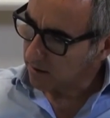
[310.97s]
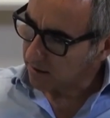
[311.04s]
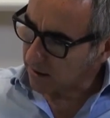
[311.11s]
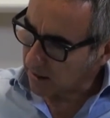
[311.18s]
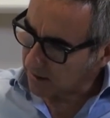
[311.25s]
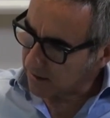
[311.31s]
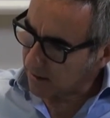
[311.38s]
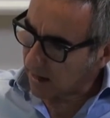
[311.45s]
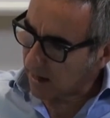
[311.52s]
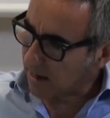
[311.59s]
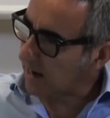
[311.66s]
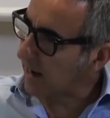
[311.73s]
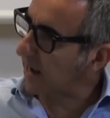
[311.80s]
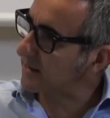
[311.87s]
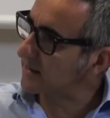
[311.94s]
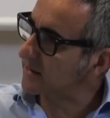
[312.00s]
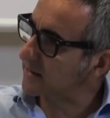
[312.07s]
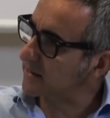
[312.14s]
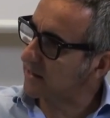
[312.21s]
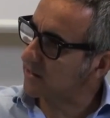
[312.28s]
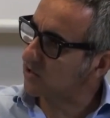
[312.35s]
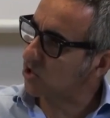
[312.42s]
There are hands
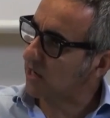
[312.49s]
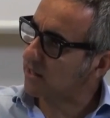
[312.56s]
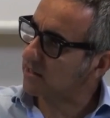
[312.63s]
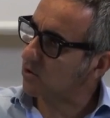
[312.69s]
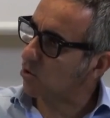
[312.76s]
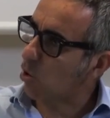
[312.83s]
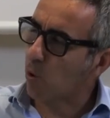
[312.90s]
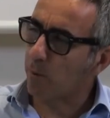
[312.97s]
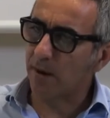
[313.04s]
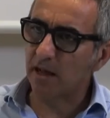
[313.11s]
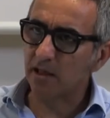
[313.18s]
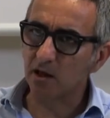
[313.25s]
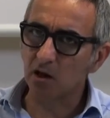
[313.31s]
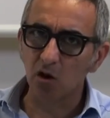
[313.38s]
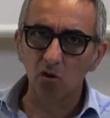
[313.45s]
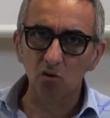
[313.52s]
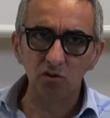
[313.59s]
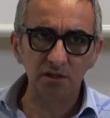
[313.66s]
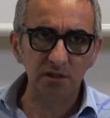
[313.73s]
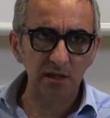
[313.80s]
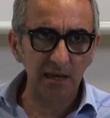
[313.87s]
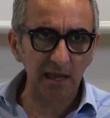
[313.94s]
that just open and
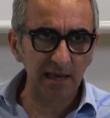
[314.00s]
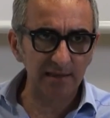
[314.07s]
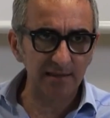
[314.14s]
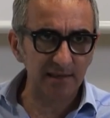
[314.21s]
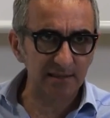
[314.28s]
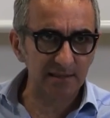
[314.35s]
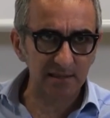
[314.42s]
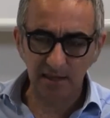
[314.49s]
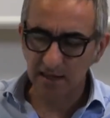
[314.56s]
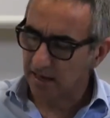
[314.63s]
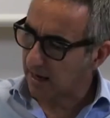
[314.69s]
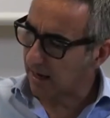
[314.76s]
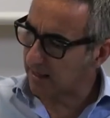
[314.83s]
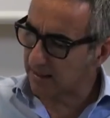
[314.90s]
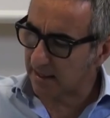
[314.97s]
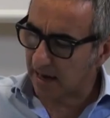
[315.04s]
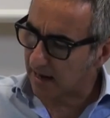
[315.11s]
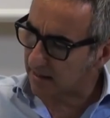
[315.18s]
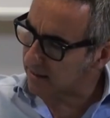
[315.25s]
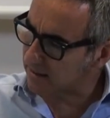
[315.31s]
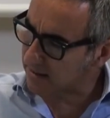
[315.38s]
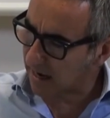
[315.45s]
close like this and they
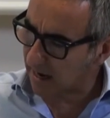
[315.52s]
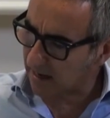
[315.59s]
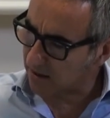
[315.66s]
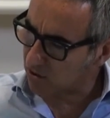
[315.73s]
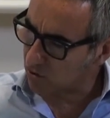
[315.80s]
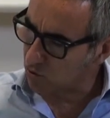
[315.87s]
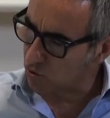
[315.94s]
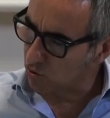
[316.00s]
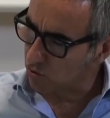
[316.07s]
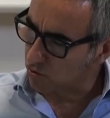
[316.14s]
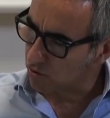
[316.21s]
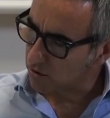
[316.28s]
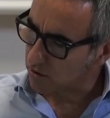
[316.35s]
are designed to do